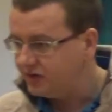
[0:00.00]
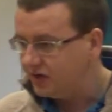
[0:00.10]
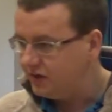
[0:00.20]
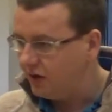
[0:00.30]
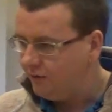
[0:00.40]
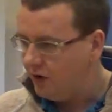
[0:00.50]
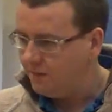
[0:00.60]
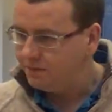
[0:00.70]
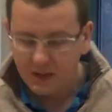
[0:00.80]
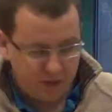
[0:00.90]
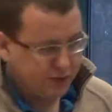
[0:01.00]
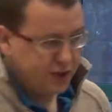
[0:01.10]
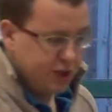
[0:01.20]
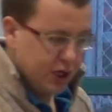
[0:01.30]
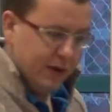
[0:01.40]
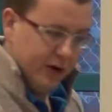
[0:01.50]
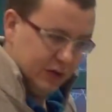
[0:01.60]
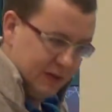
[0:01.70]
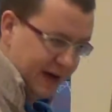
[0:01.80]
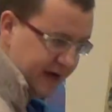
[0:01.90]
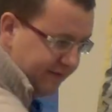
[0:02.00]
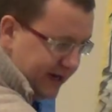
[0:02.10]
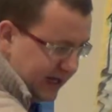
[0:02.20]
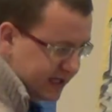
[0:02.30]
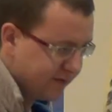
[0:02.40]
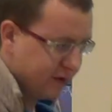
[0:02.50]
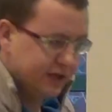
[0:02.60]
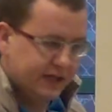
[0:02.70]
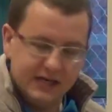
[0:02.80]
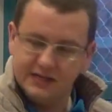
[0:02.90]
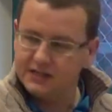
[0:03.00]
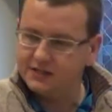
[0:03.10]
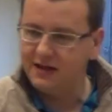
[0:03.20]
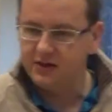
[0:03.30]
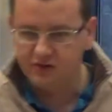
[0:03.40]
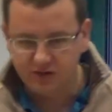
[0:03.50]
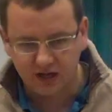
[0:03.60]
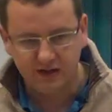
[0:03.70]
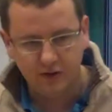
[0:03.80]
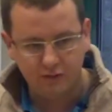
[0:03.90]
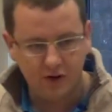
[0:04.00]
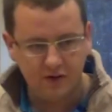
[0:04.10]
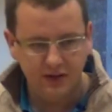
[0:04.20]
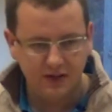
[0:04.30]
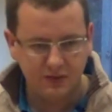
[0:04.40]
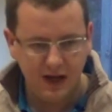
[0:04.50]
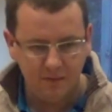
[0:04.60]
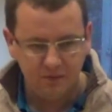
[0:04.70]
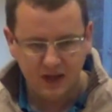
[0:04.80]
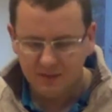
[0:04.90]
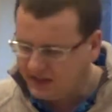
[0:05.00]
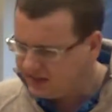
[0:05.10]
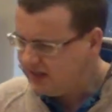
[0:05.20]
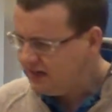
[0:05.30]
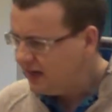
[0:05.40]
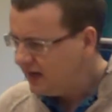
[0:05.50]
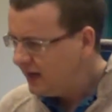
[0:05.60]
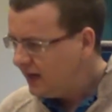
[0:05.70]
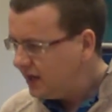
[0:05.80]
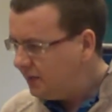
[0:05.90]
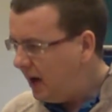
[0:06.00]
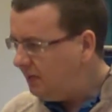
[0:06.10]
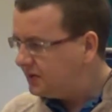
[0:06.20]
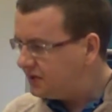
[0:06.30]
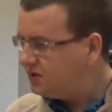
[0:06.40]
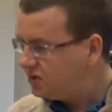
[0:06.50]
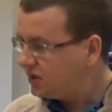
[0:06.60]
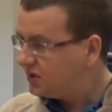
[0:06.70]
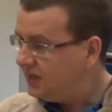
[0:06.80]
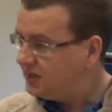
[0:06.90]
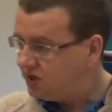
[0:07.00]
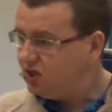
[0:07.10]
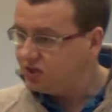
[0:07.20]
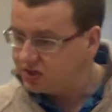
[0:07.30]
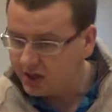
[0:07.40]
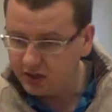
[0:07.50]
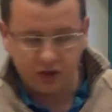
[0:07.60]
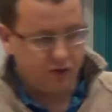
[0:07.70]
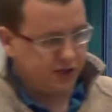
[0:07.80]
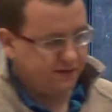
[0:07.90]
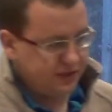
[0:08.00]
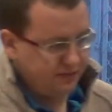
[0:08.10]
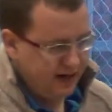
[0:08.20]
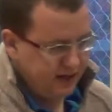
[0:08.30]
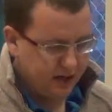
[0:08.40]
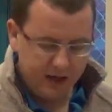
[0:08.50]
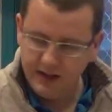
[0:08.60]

done that were wrong. But also took away all the bad feelings for all the things that Samantha had done that were wrong as well. But you see, the Bible doesn't just say that Jesus died on the cross for Samantha,